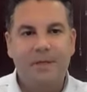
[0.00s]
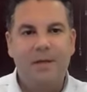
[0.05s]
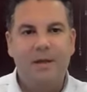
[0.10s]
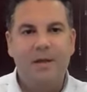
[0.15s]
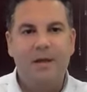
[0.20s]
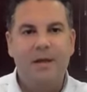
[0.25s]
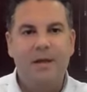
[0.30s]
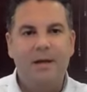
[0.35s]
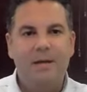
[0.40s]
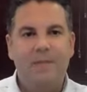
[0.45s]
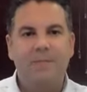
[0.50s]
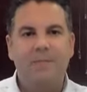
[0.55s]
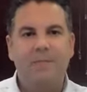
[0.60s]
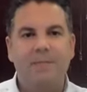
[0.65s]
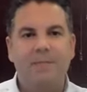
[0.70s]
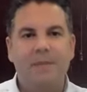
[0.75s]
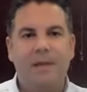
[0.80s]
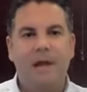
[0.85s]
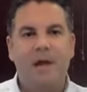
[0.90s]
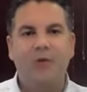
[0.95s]

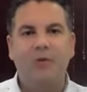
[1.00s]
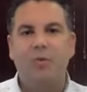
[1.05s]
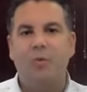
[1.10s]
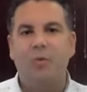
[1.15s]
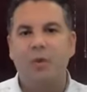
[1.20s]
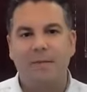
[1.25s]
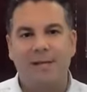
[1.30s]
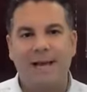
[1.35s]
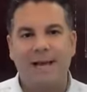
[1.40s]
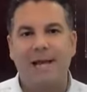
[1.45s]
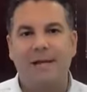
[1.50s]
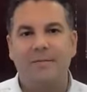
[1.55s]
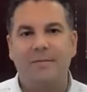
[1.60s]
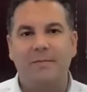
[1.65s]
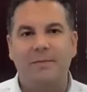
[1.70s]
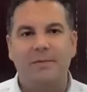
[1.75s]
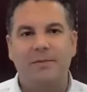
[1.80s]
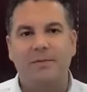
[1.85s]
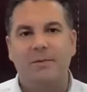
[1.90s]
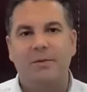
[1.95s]
Um, housewarming
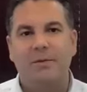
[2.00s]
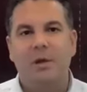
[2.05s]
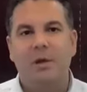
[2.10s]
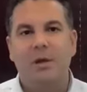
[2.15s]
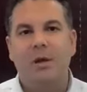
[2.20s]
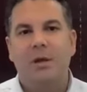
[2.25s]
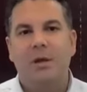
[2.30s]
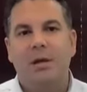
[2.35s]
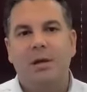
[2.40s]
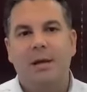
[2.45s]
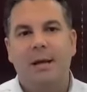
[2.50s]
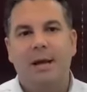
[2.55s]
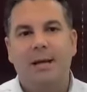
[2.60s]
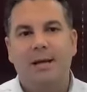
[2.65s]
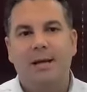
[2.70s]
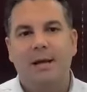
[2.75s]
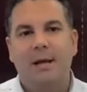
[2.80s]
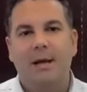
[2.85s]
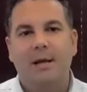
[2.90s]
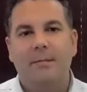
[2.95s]
items,
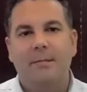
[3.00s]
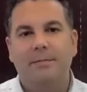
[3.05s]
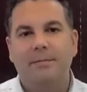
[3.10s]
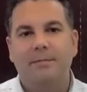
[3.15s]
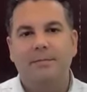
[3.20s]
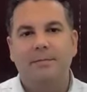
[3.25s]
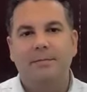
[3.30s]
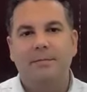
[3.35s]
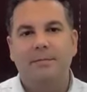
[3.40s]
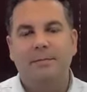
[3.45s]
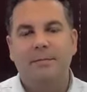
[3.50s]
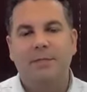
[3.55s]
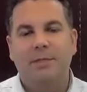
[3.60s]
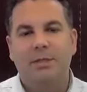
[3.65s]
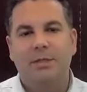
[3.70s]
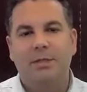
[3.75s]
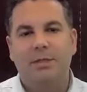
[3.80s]
like um, so.